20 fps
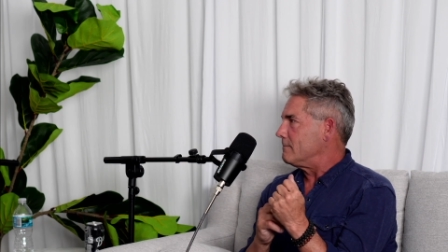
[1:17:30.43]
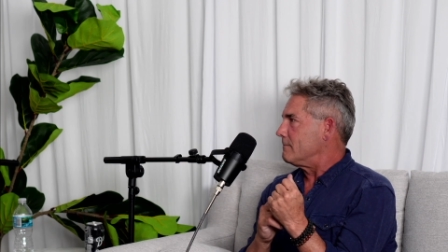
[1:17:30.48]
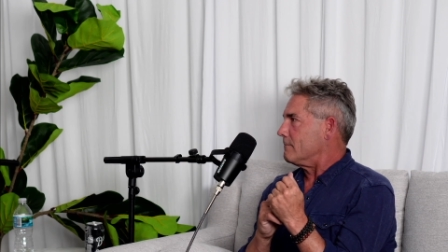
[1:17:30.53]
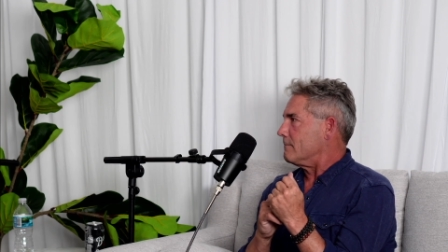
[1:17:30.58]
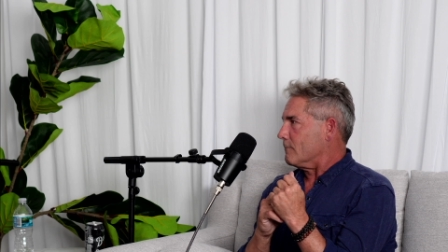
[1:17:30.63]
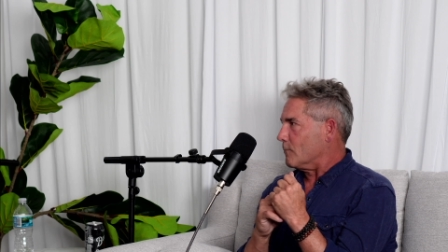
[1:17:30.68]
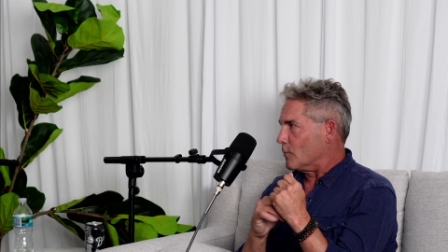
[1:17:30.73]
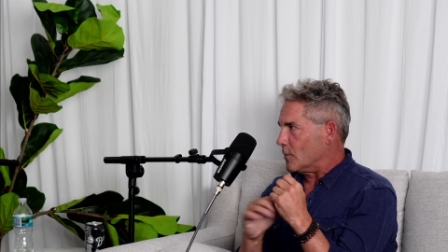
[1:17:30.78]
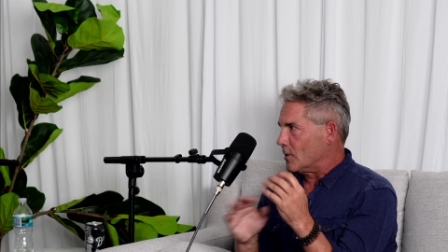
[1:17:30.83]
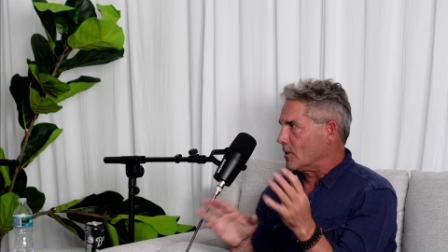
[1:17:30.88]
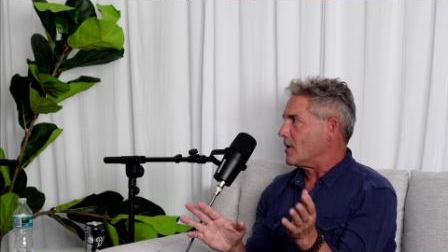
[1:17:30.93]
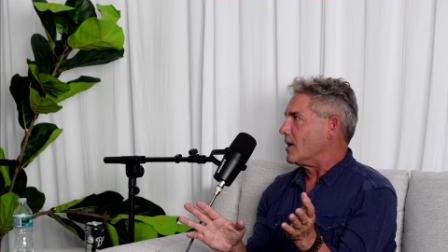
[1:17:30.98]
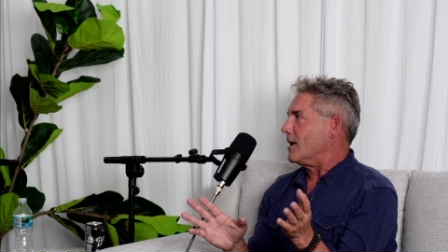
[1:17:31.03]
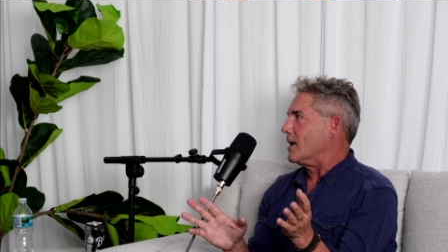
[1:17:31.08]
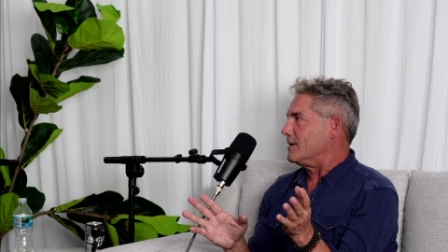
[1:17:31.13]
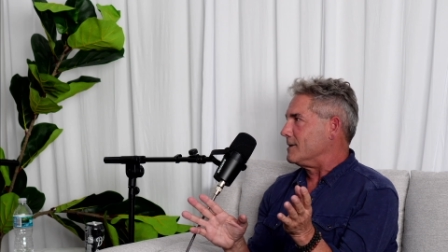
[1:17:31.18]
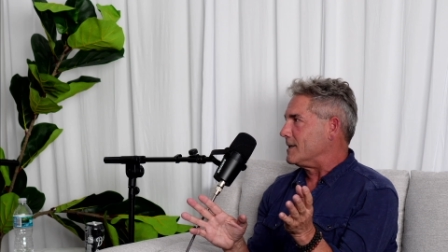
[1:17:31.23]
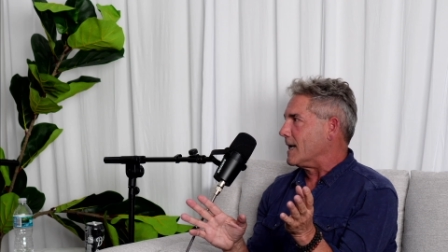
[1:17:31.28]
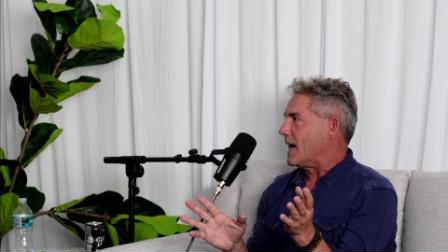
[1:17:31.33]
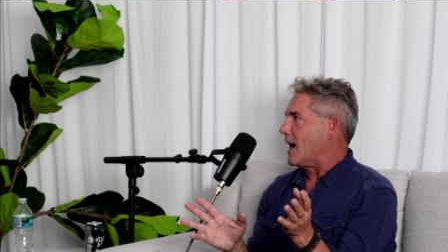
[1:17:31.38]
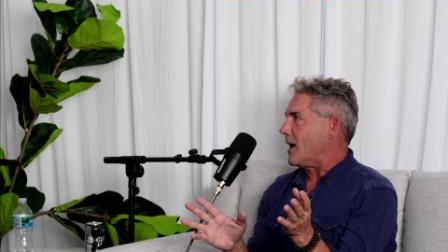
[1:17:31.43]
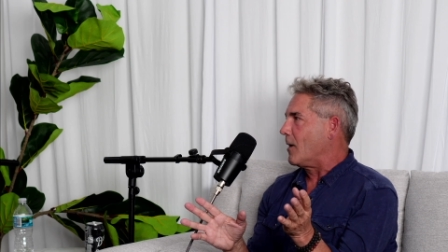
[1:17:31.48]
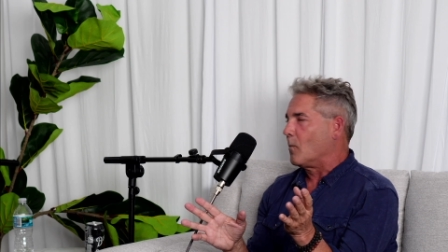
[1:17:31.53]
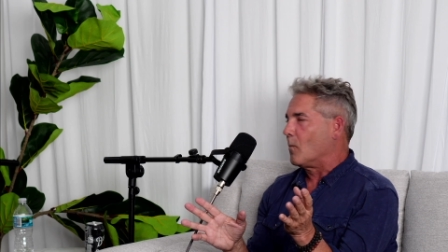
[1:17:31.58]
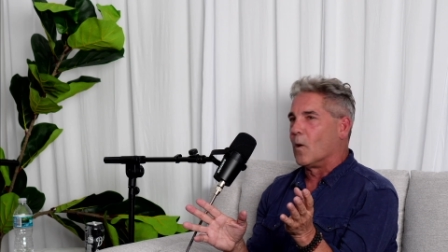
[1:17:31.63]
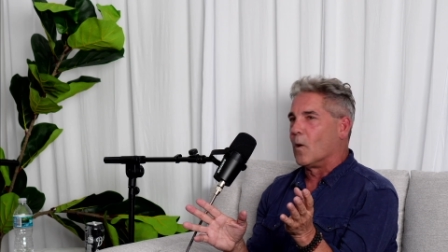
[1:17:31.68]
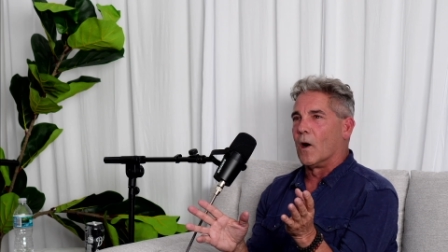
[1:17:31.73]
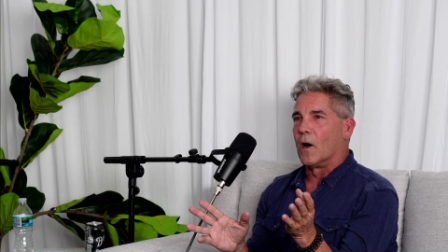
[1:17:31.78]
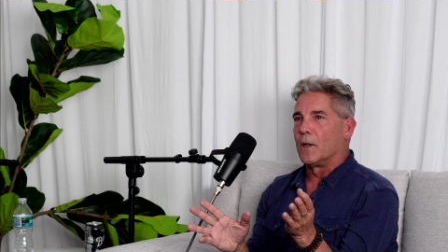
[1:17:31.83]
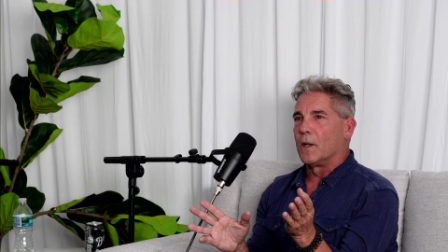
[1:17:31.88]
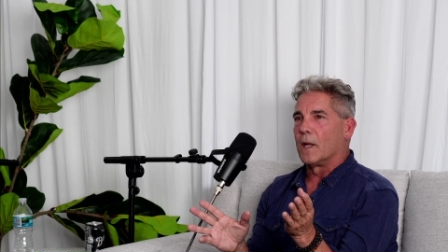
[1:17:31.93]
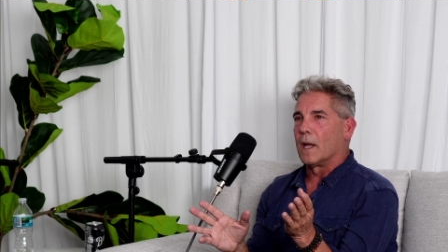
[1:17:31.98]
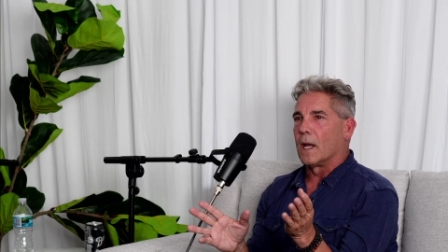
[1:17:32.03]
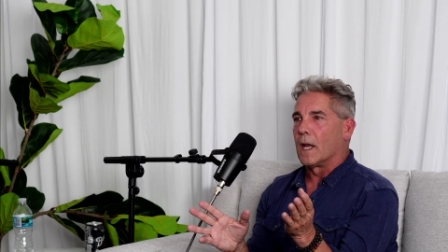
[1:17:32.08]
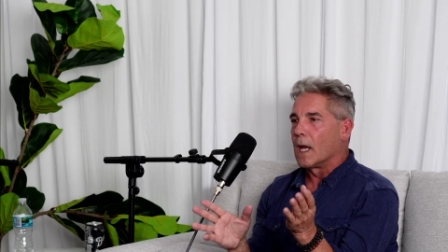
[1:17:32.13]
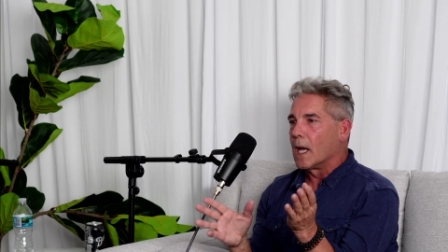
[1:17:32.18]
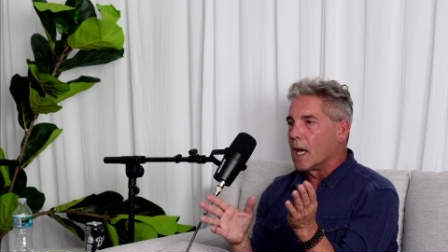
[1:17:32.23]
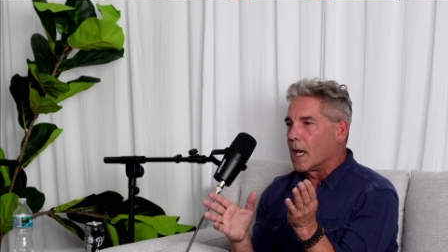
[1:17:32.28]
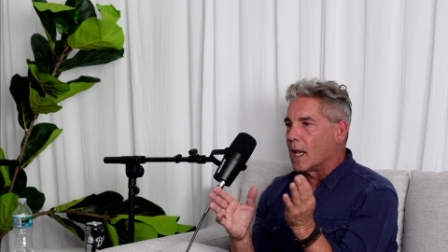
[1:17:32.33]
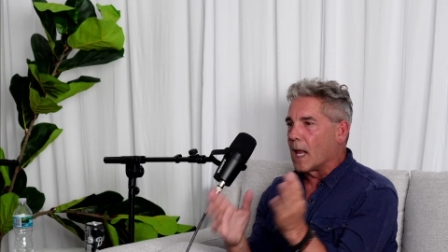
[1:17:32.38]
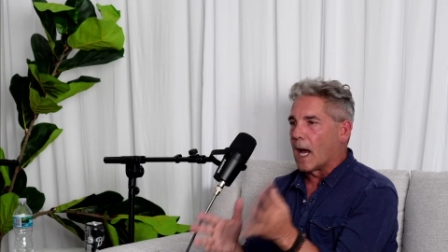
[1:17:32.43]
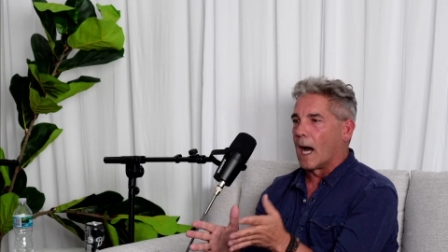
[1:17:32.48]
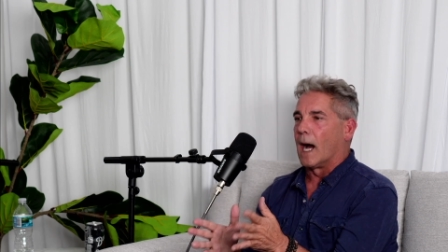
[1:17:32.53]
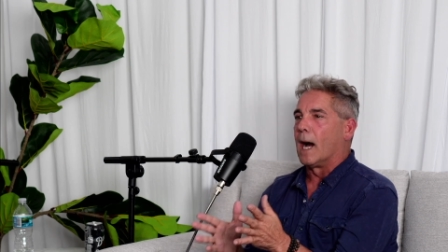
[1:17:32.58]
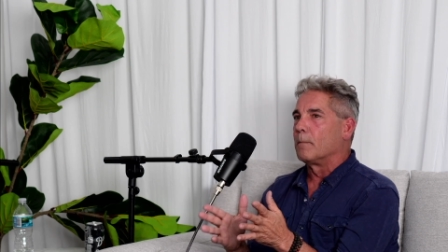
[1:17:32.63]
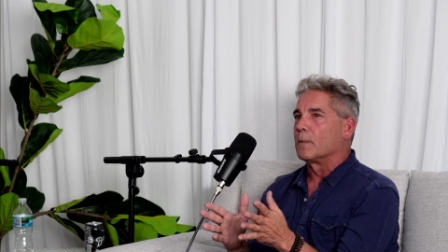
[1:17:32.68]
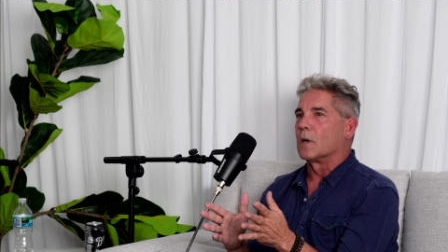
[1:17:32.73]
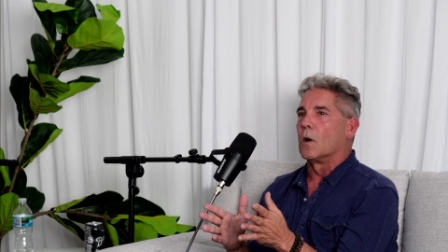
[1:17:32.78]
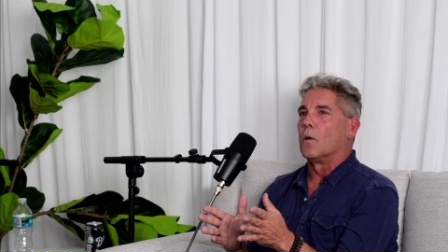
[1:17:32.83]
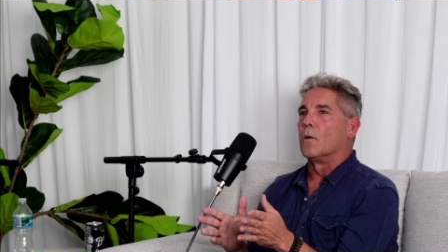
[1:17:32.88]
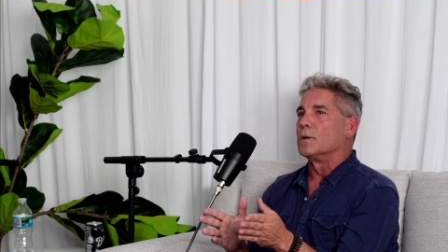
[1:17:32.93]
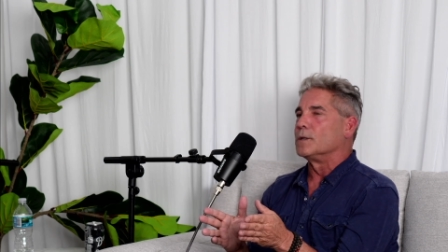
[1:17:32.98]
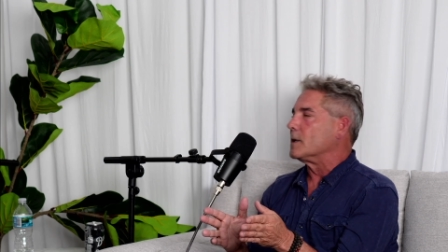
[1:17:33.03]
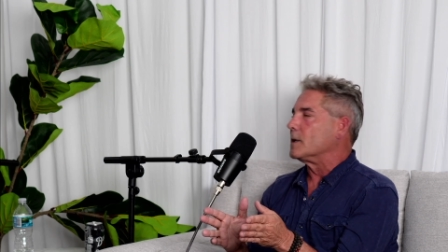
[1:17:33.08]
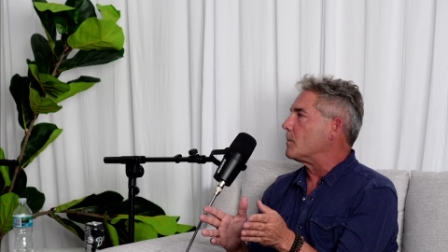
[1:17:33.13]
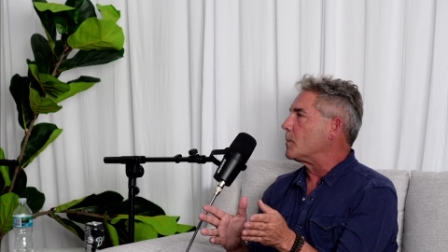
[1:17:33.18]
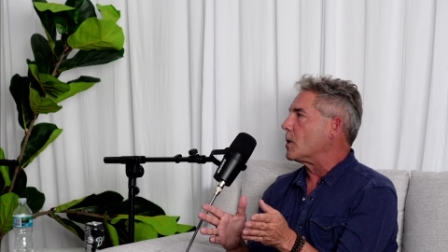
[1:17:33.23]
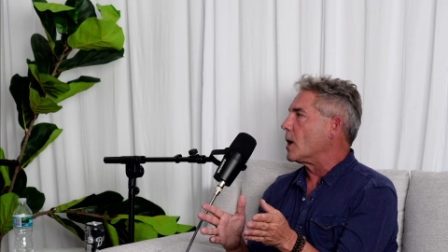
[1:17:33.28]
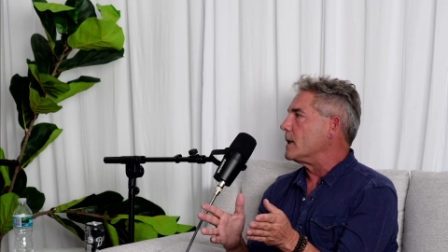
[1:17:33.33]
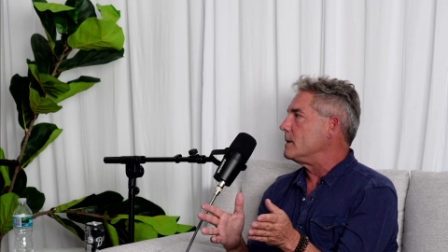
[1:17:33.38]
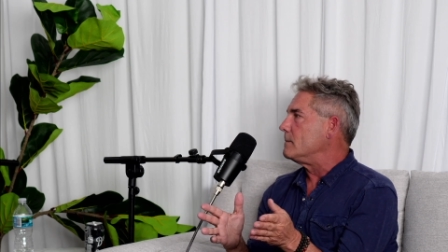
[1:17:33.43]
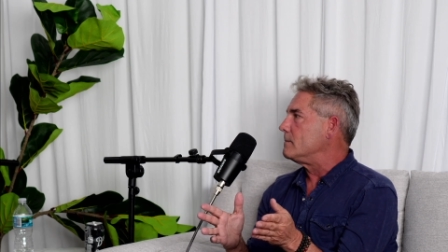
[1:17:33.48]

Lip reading: We're down 1, and I'm going to the plate.